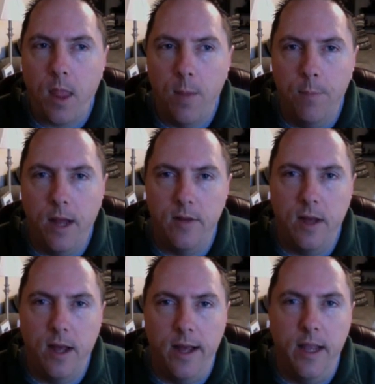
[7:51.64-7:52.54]
But
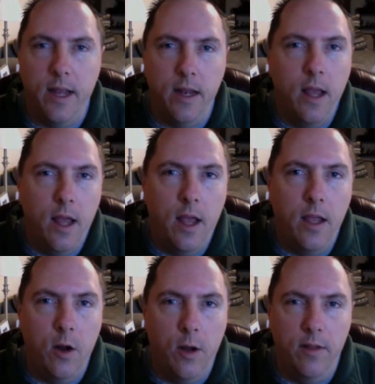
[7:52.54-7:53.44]
again,
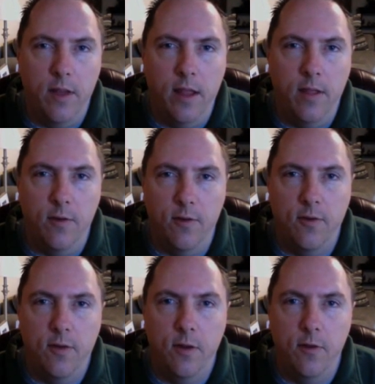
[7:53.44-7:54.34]
in
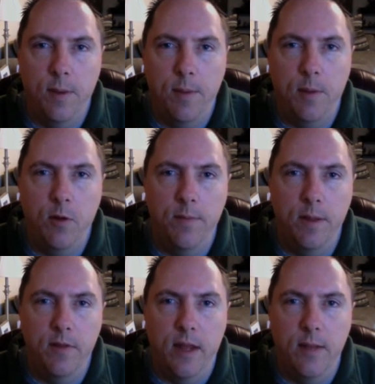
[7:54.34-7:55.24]
those people who have
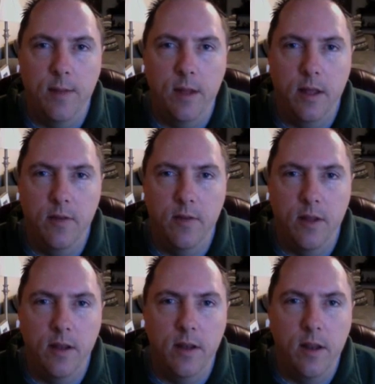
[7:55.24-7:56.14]
been sending me things
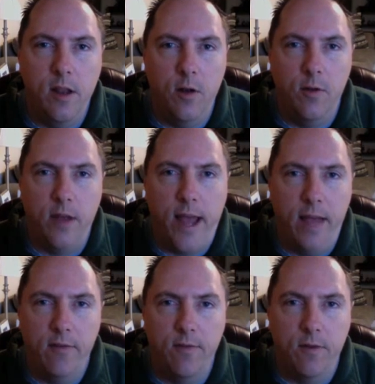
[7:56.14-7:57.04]
and to
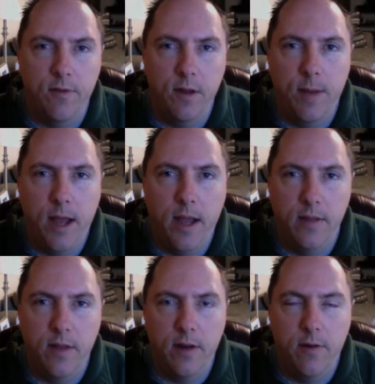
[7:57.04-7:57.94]
ask for feedback,
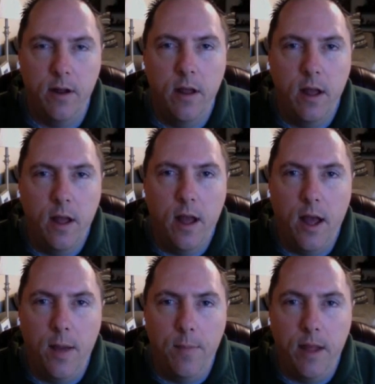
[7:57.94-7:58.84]
etc.,
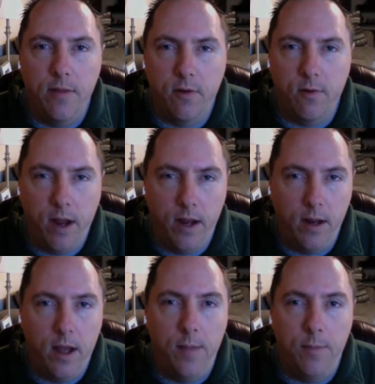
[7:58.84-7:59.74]
that's
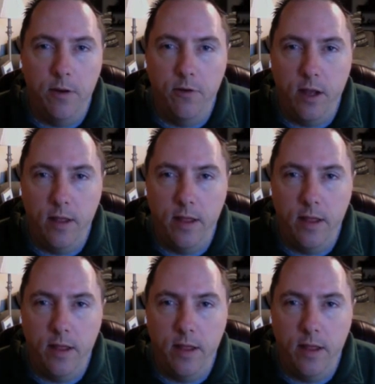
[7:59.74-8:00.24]
great. I appreciate